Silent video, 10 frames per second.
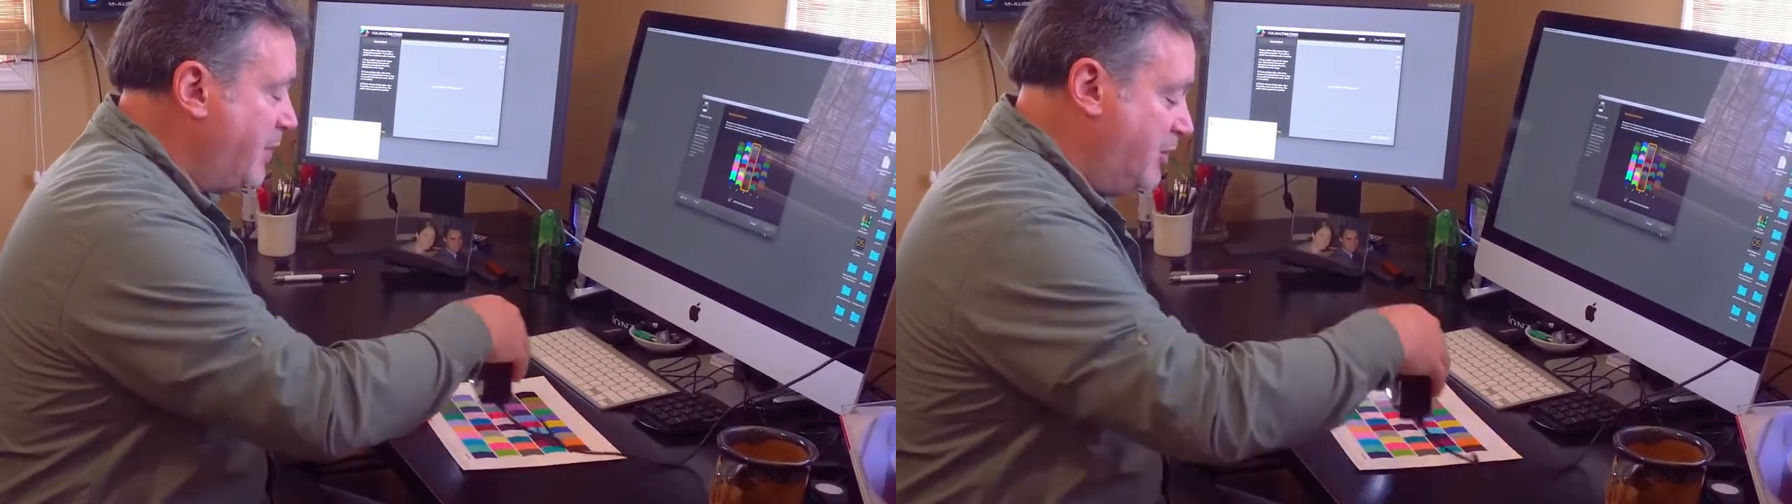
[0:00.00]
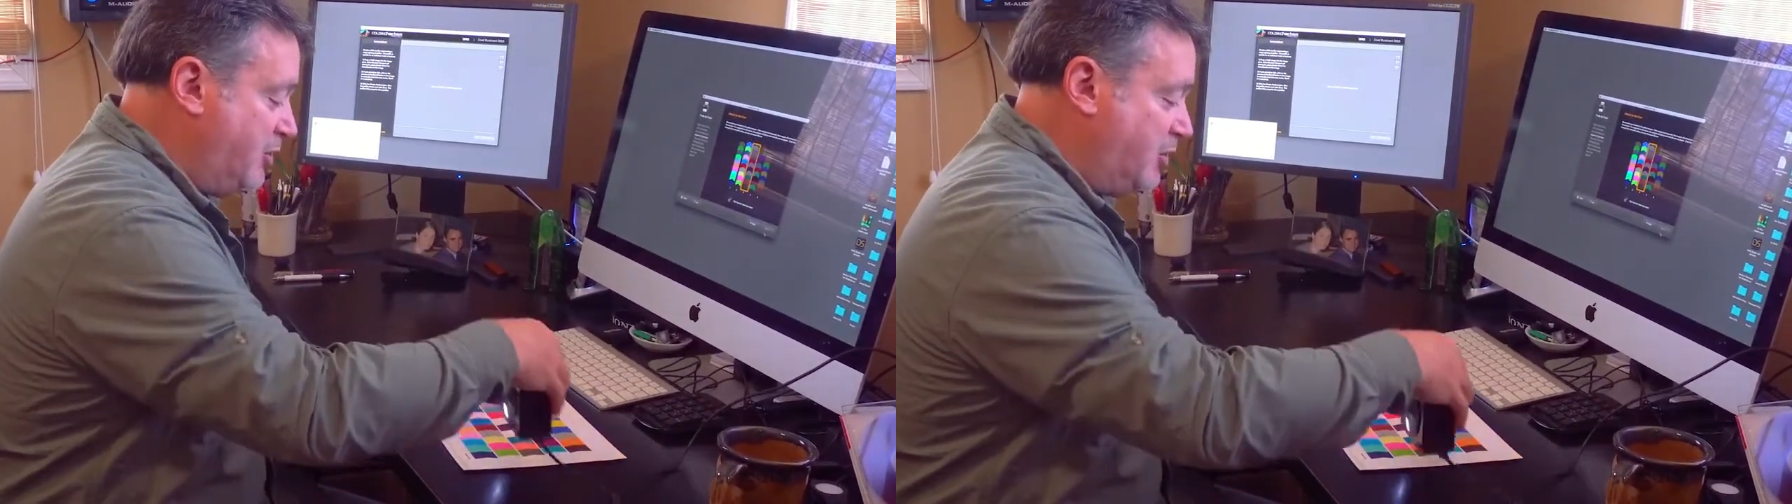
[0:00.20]

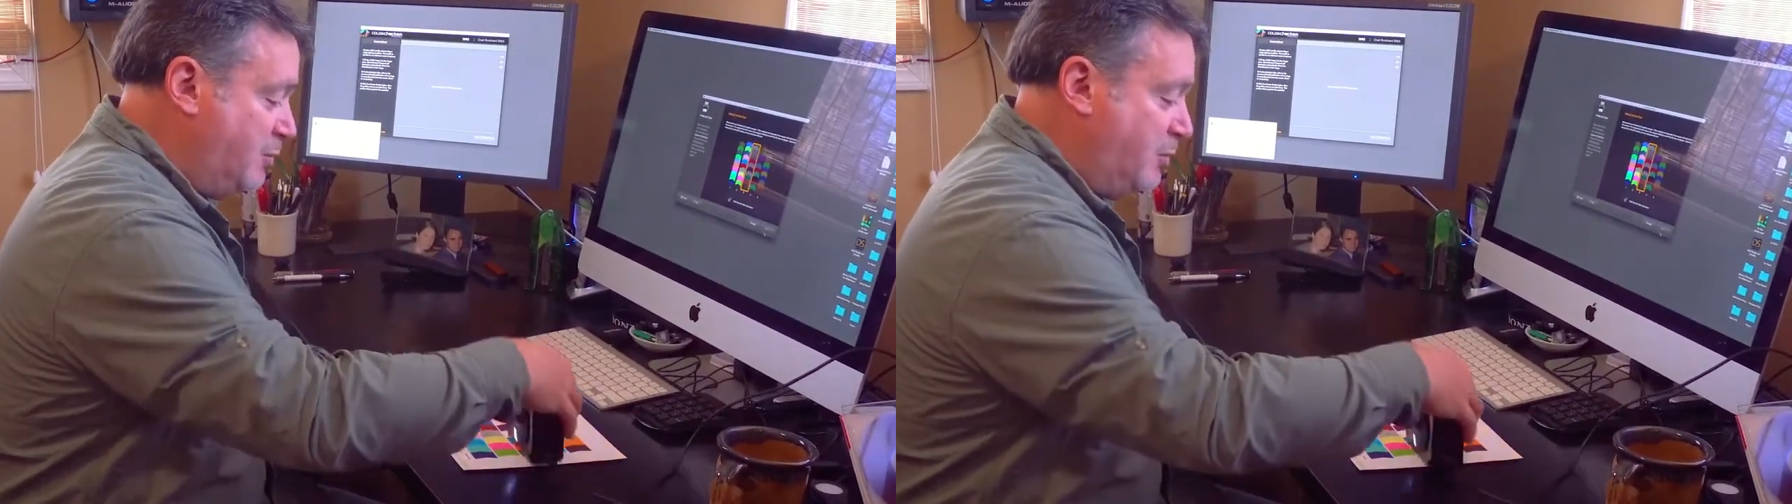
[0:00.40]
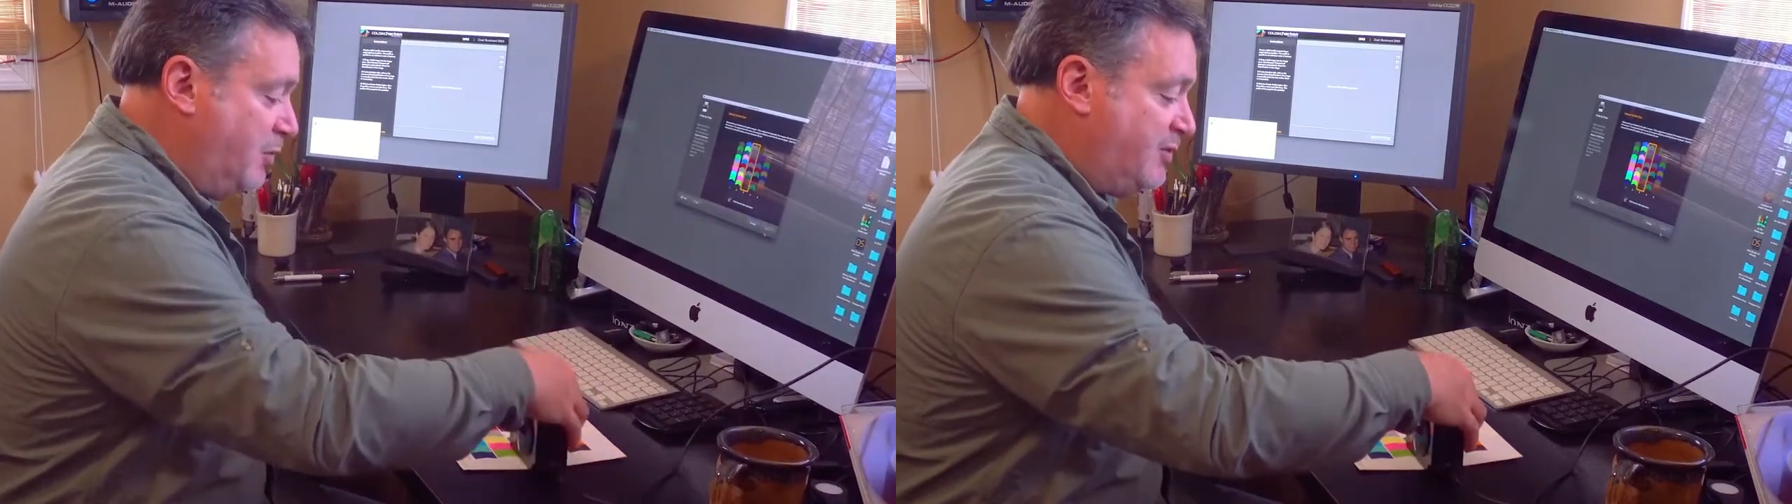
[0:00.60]
it just
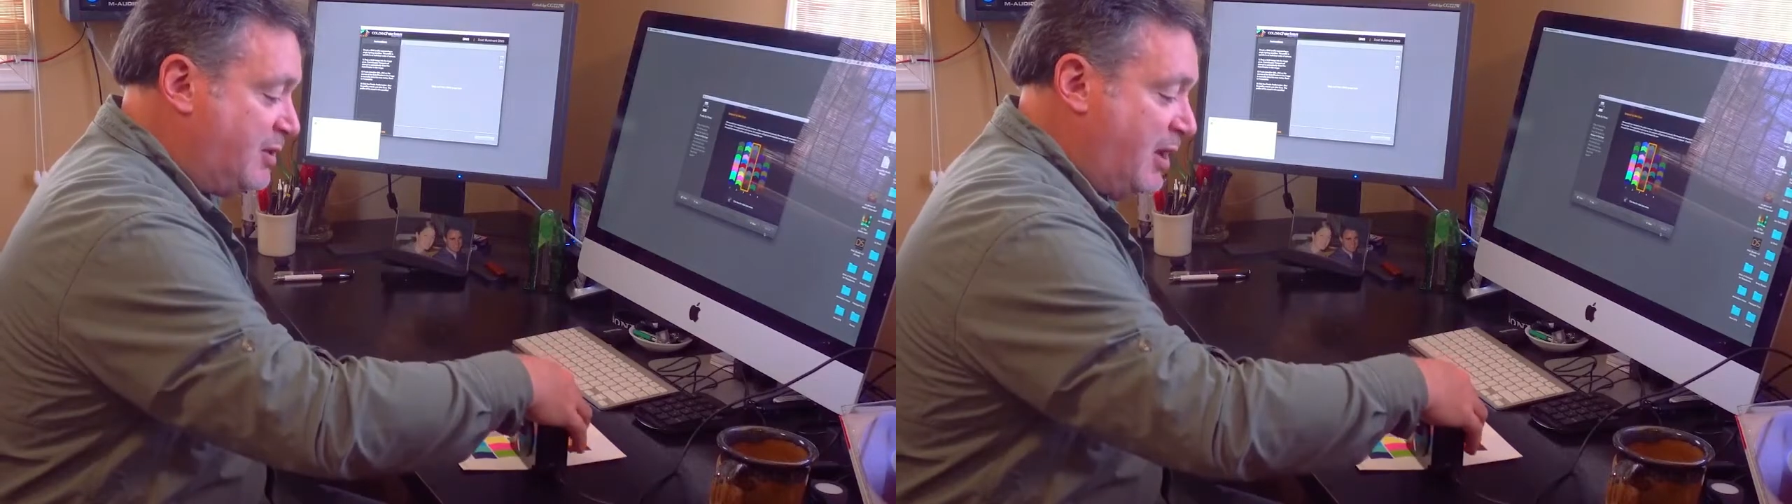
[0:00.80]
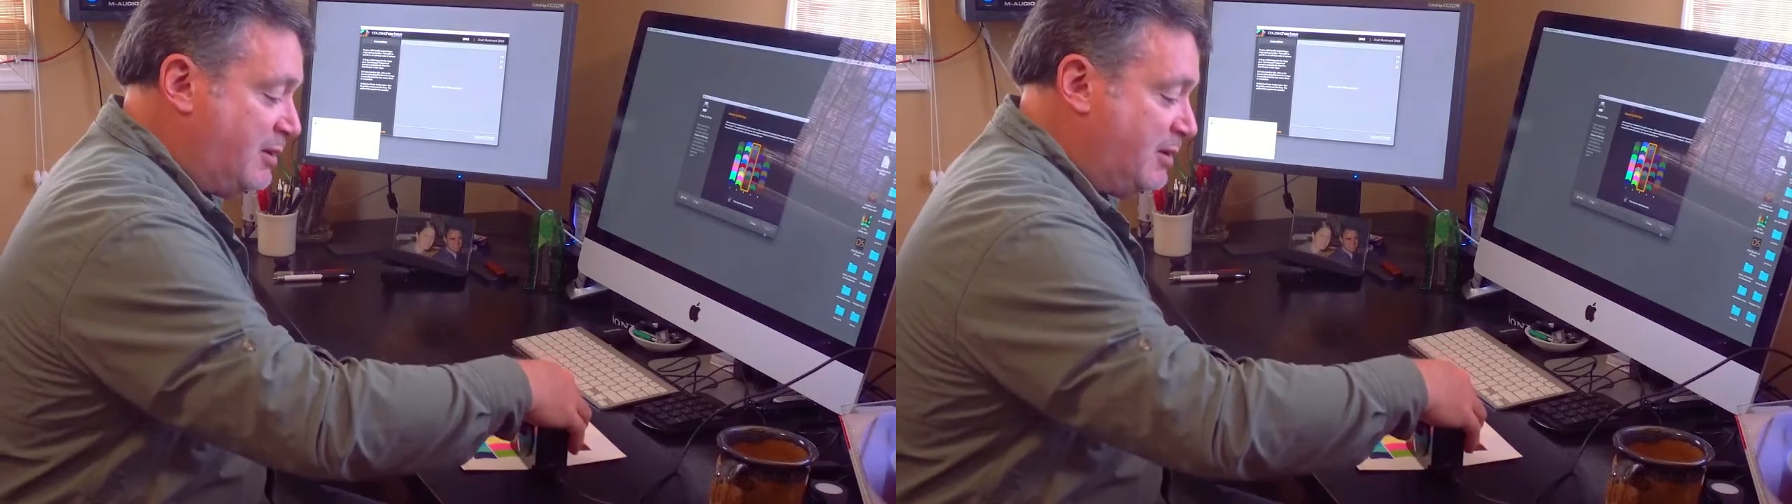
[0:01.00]
moves
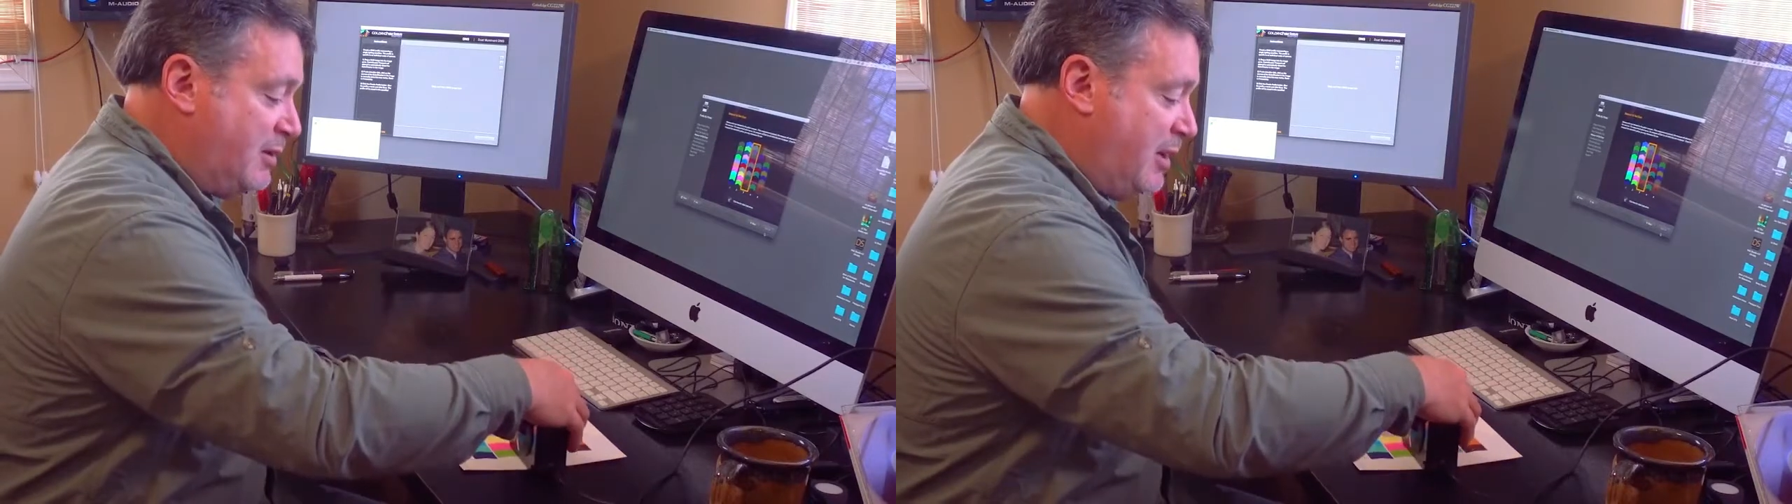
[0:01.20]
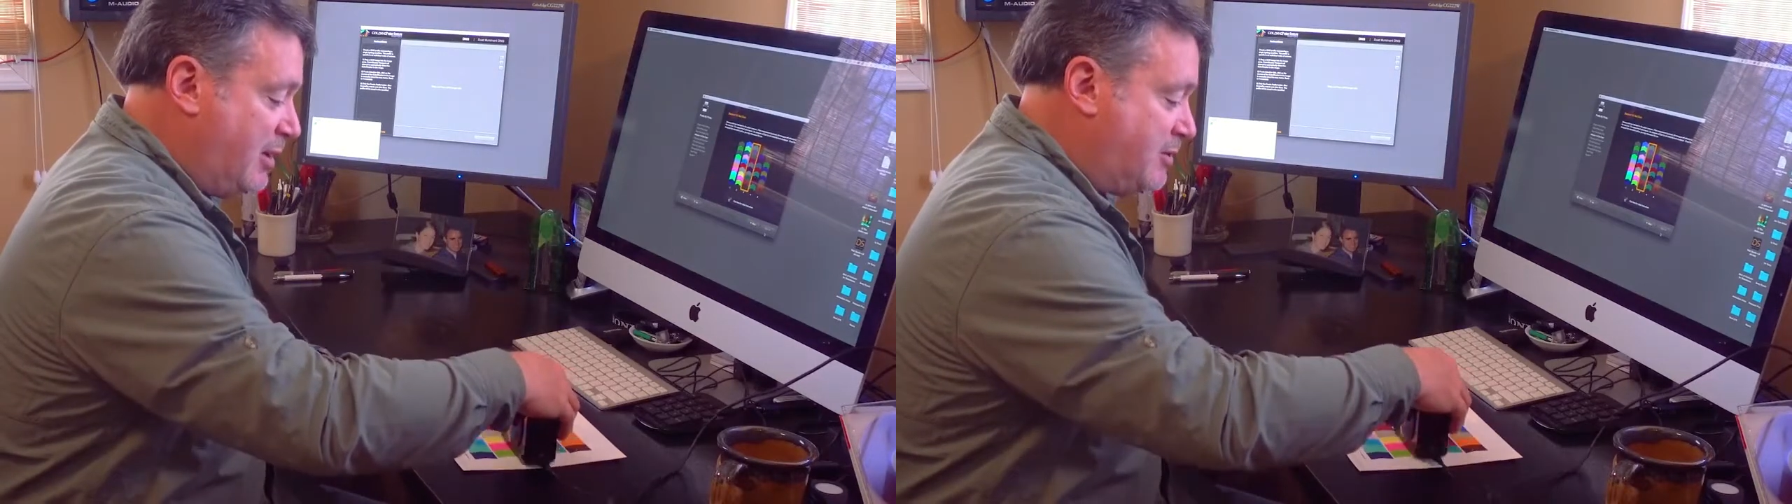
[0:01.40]
on to
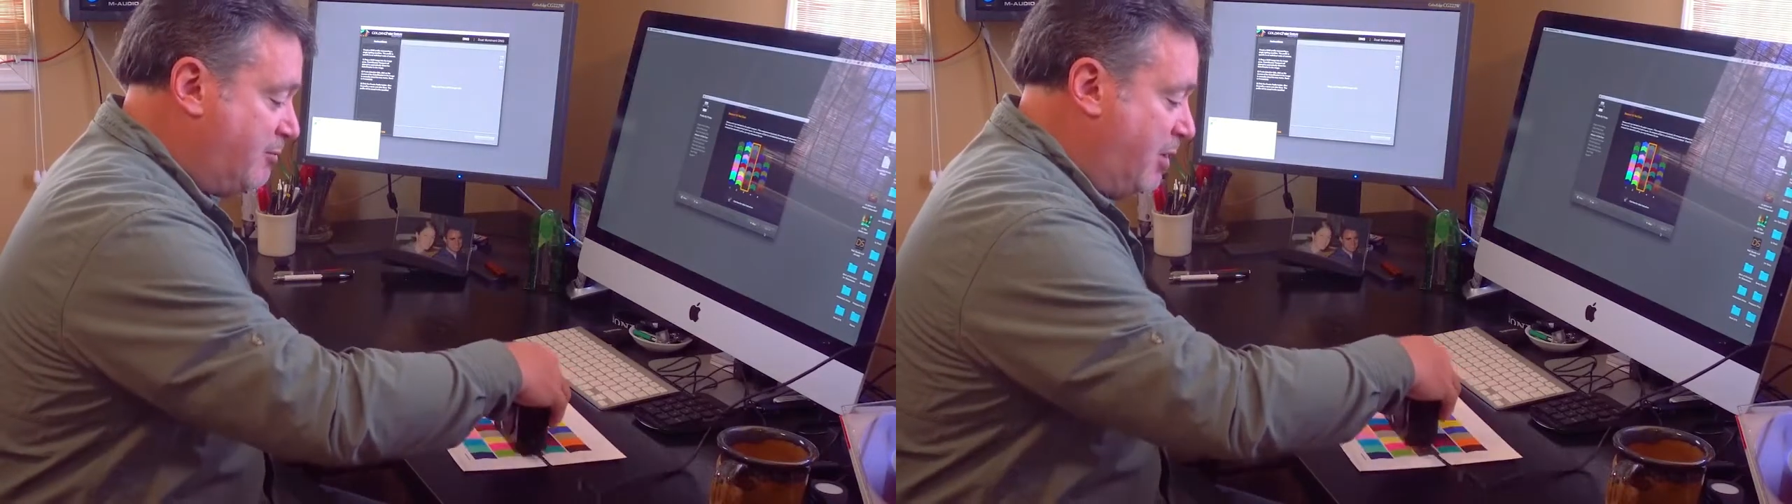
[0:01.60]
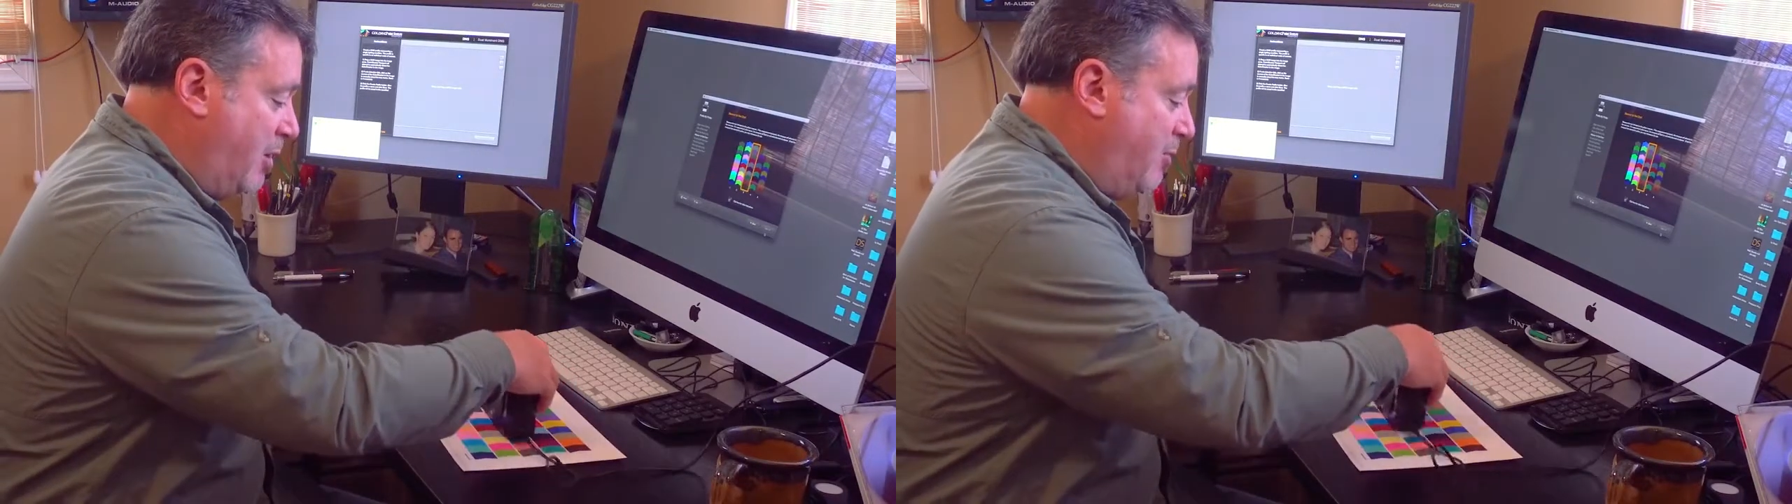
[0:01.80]
the next
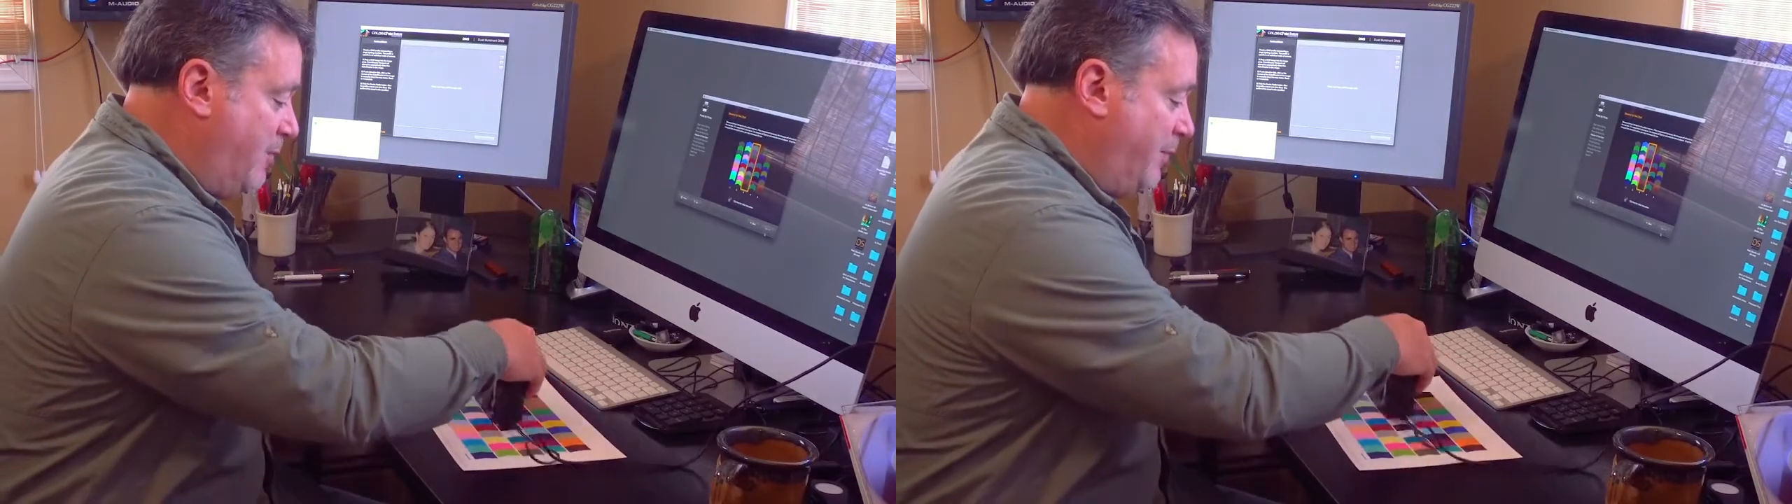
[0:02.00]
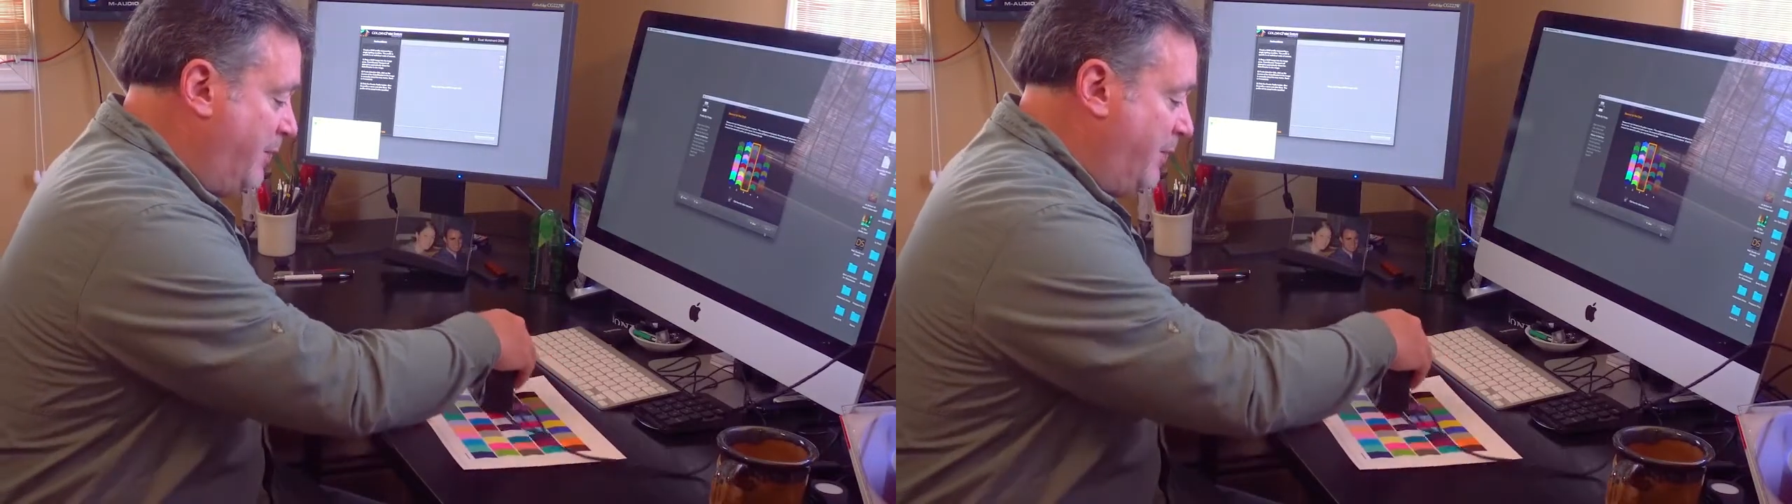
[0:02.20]
row